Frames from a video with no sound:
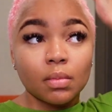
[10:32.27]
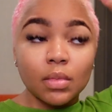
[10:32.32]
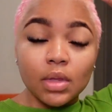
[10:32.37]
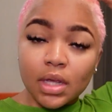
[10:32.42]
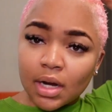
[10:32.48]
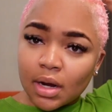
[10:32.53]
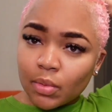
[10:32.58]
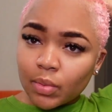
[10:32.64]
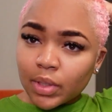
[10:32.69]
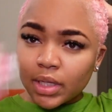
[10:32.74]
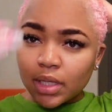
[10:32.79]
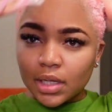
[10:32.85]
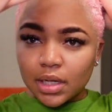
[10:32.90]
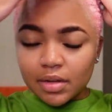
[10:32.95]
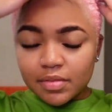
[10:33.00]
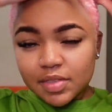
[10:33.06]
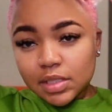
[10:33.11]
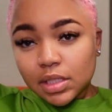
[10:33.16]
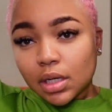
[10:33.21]
And I really
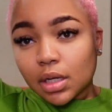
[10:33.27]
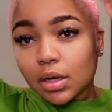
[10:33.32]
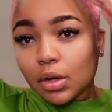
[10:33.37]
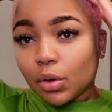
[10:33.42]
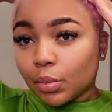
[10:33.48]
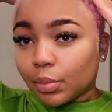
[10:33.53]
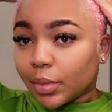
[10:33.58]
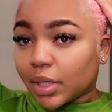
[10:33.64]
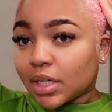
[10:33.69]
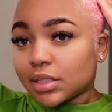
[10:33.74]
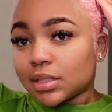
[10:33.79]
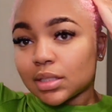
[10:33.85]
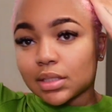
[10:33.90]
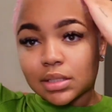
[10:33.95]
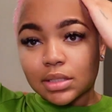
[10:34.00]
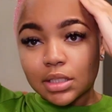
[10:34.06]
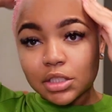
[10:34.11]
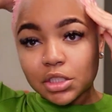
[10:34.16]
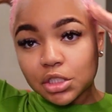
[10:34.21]
love silicone mix.
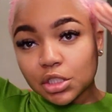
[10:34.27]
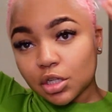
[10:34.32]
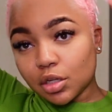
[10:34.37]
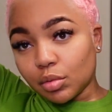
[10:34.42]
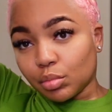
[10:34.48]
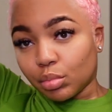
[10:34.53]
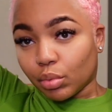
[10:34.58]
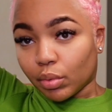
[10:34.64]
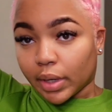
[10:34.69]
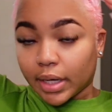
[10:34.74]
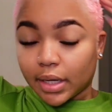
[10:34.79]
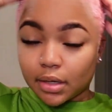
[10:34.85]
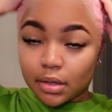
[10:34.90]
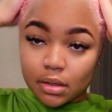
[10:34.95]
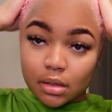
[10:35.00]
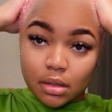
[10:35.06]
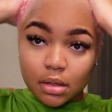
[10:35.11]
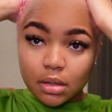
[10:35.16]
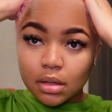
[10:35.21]
It's such a good
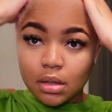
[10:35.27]
brand.